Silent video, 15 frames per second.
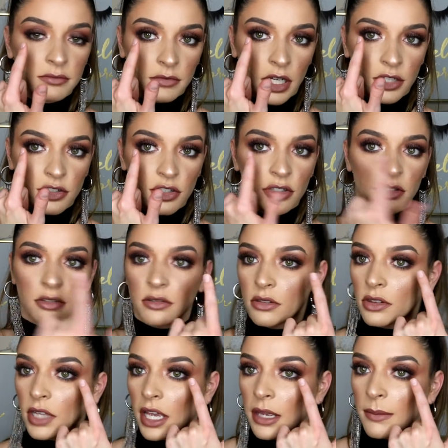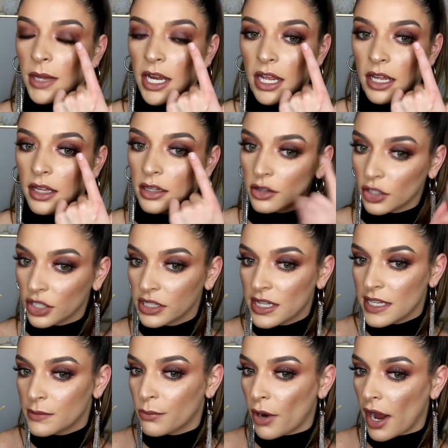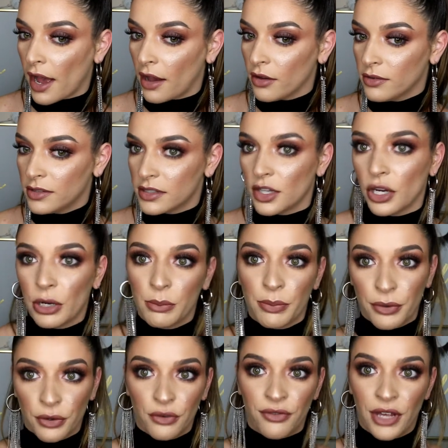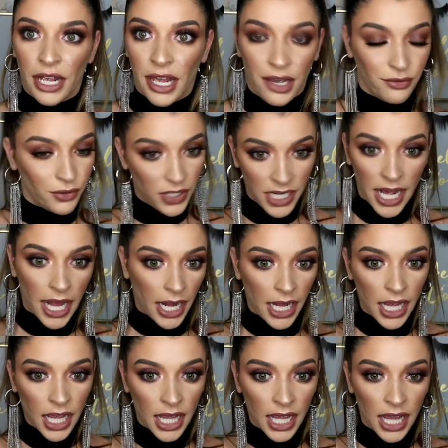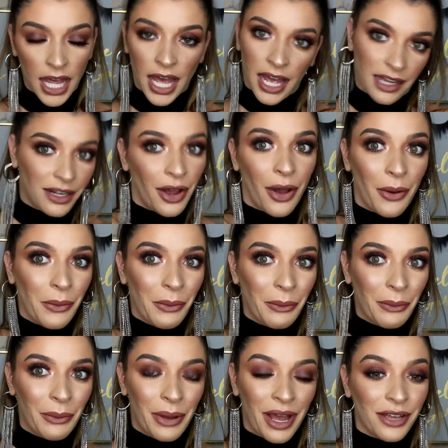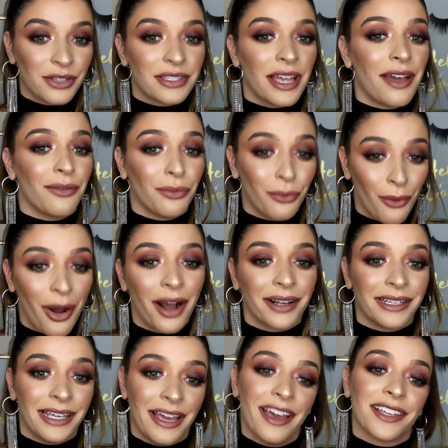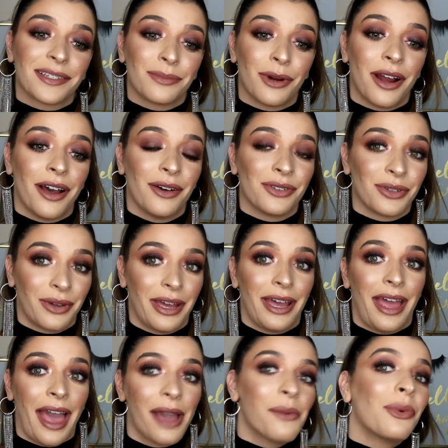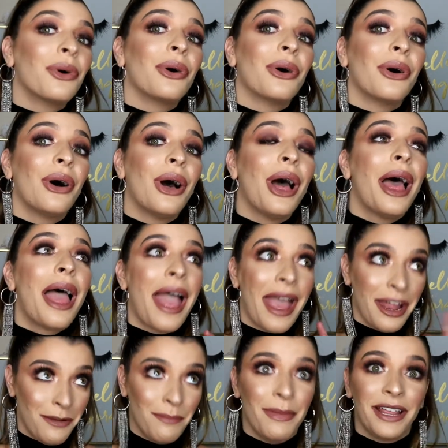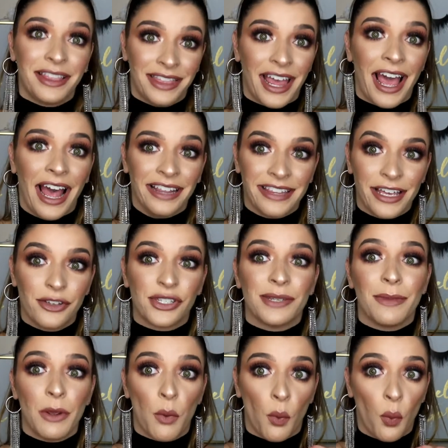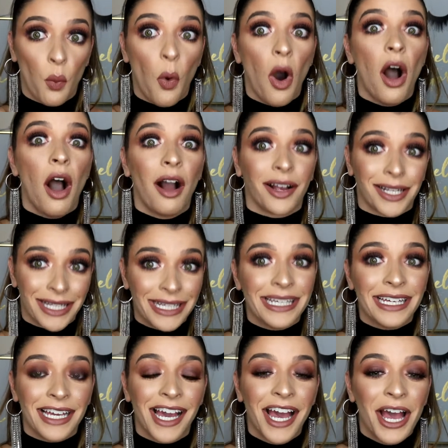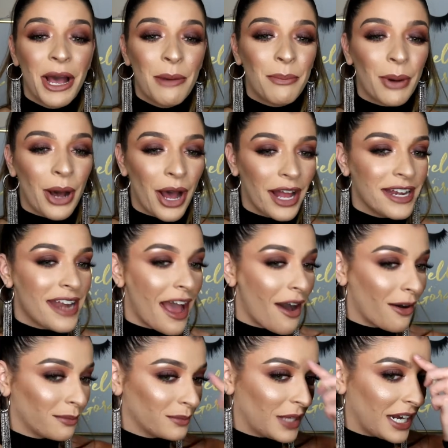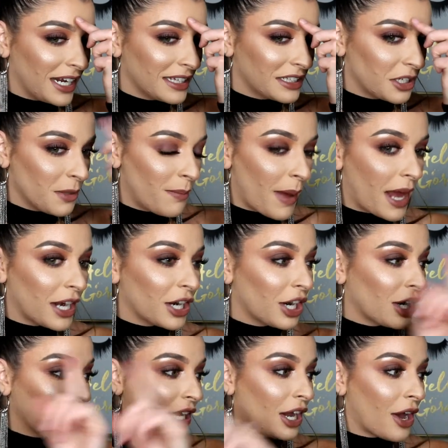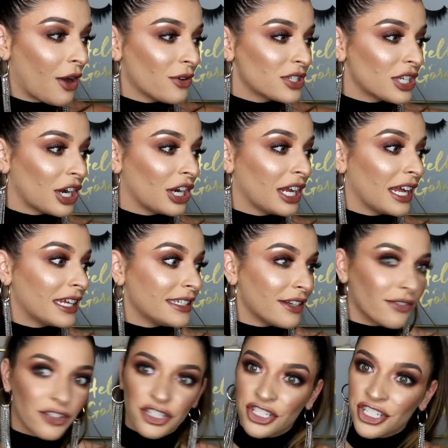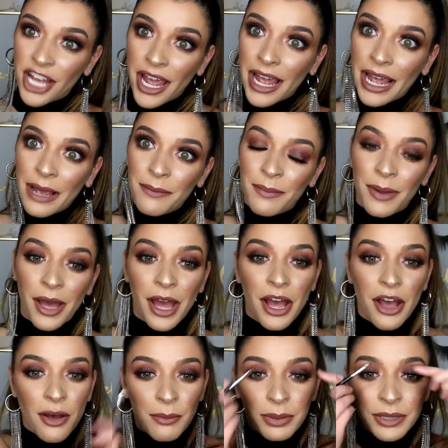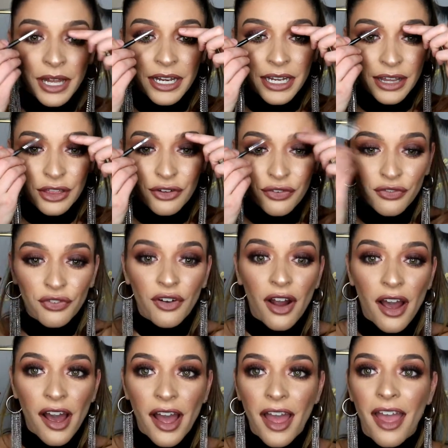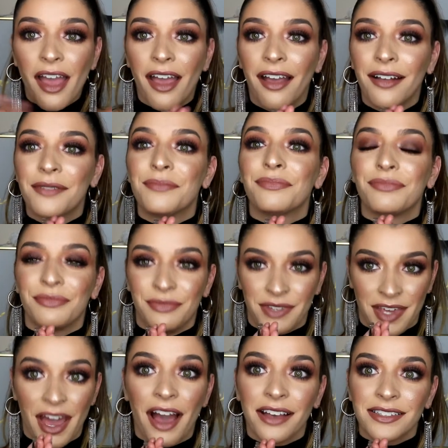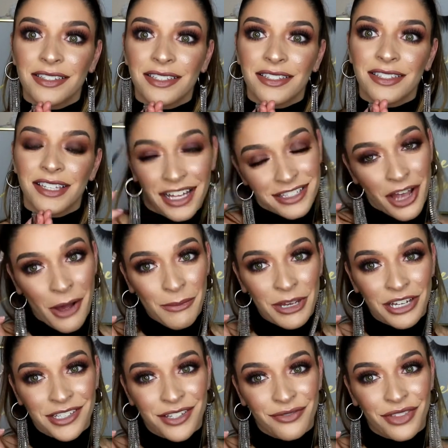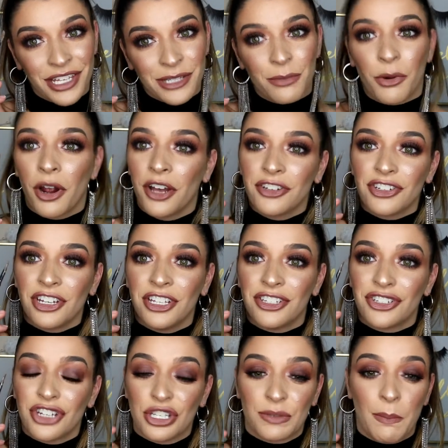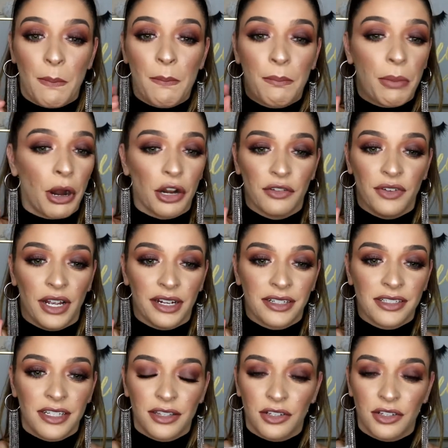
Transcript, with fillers: let's just take a minute and look at these brows. They're improving every day. I know. I used to have wonky ass brows, okay? I will admit that. They used to be wonky, but now I'm getting a little better, you know, starting to get a different shape, blending the front. Yes. That's all because of this brush. It's just perfect.